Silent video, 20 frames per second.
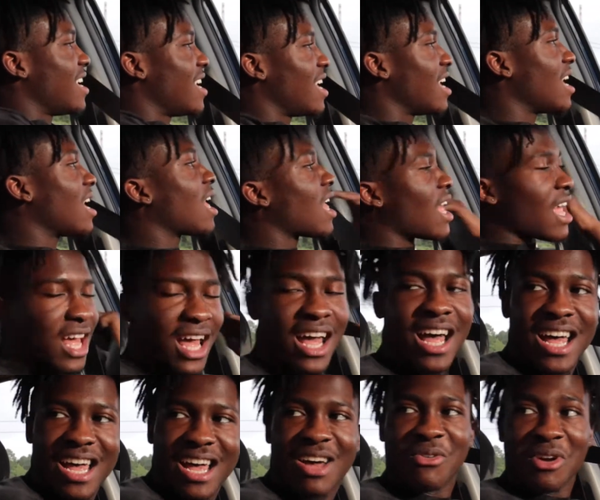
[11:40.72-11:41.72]
excited. But
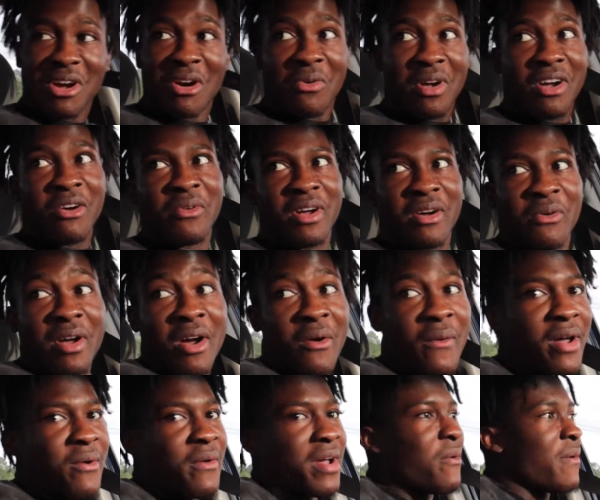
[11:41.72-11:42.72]
ain't oh, we go, we go, we go, we go,
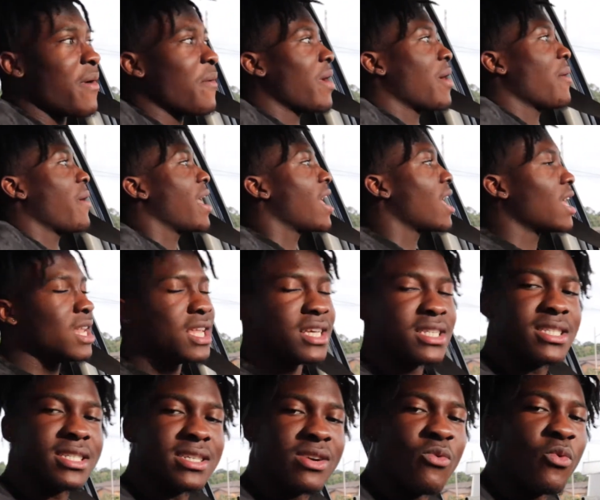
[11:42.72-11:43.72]
wait, we go, wait, wait, wait.
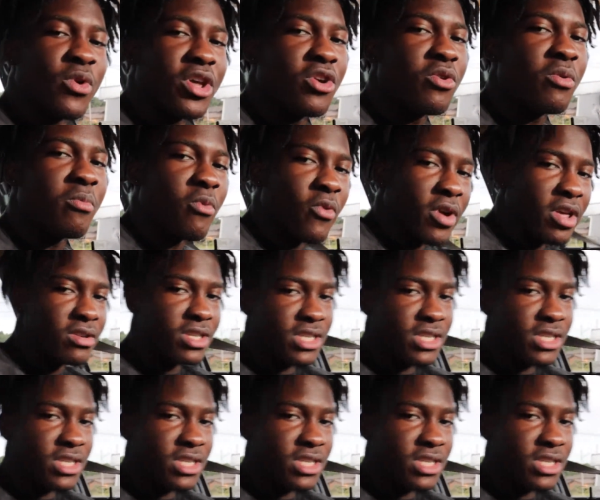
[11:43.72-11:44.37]
Listen, when you when you